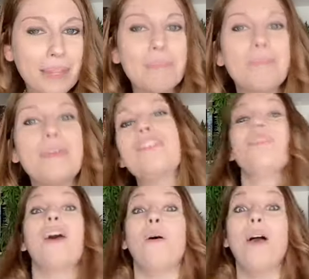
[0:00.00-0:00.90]
But you
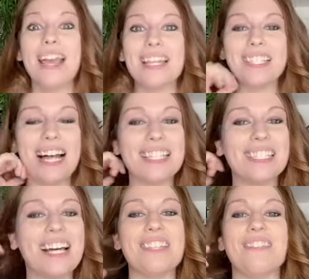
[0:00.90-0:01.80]
know, it's lots
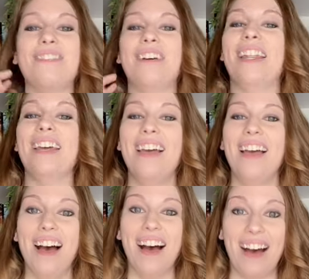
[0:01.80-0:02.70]
and lots of fun.
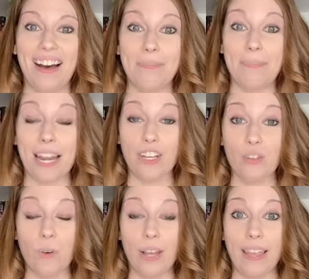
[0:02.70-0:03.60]
Um, and I
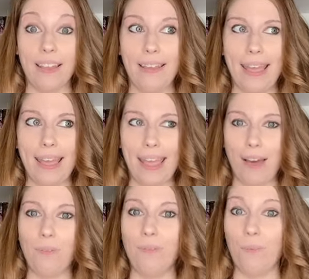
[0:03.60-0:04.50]
enjoy hanging
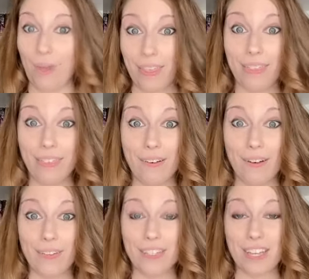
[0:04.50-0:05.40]
out with
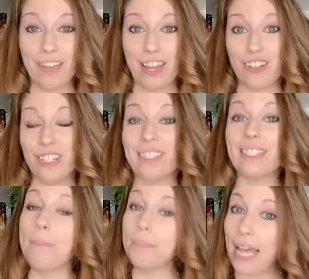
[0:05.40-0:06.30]
all those conventions.
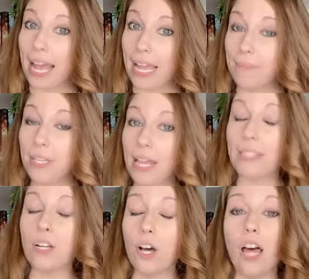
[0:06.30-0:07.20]
Sometimes,
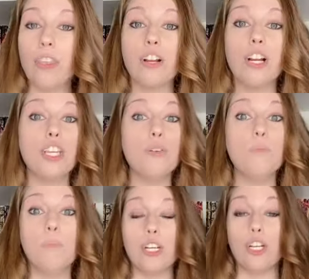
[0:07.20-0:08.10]
as an author, you
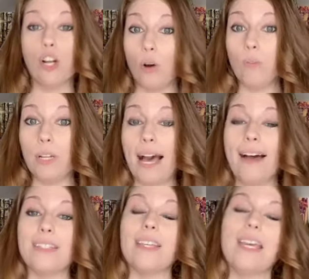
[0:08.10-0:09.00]
book your own
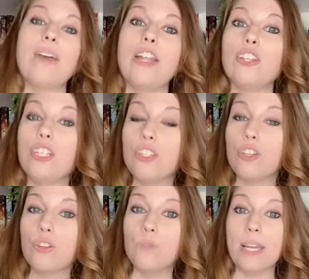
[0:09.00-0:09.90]
cons and conventions,
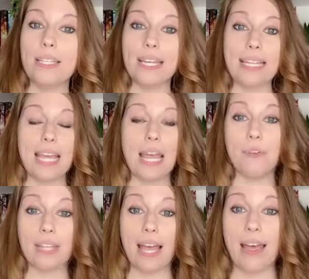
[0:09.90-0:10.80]
so you get to get
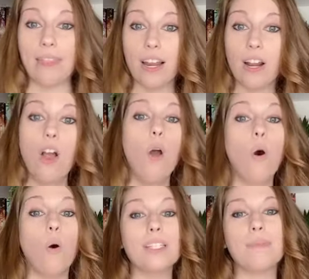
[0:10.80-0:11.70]
tables at there,
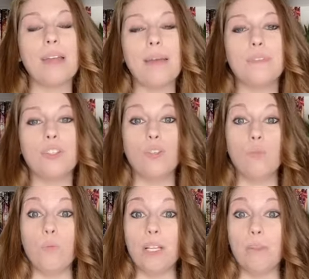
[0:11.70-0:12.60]
or sometimes
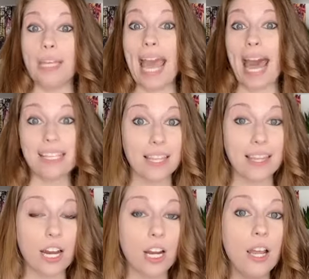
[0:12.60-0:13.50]
you will be asked
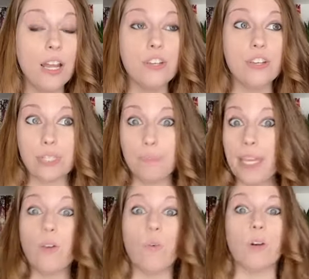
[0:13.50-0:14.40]
there to
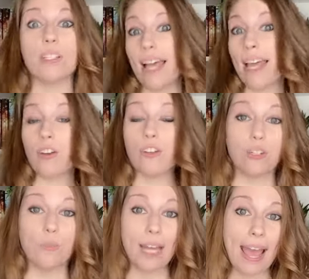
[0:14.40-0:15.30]
speak or to sign or to
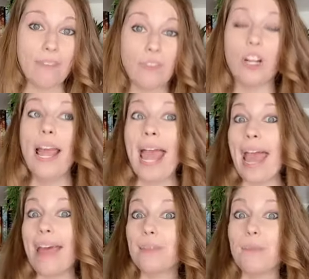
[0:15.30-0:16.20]
do whatever,
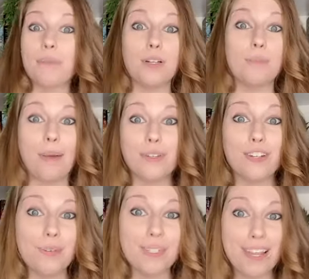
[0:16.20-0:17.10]
and sometimes your
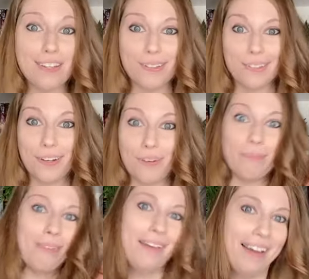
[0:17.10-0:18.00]
publisher will send you, so
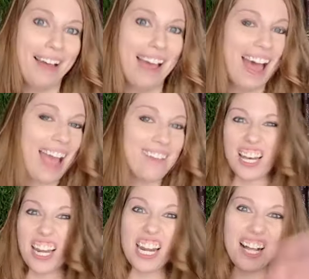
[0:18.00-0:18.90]
I've
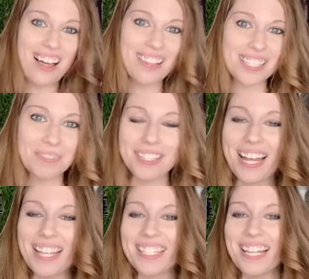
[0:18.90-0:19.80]
done it all. It's been
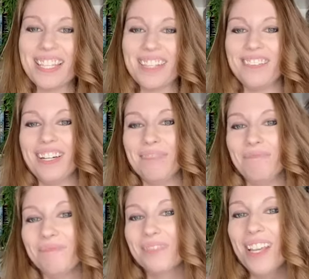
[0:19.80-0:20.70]
lots and lots of
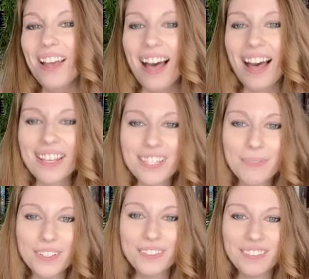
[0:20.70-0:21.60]
fun. Uh,
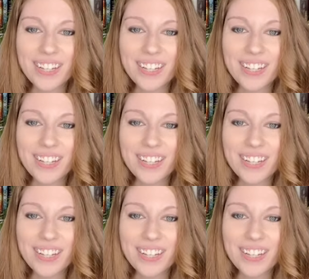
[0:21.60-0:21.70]
super cool.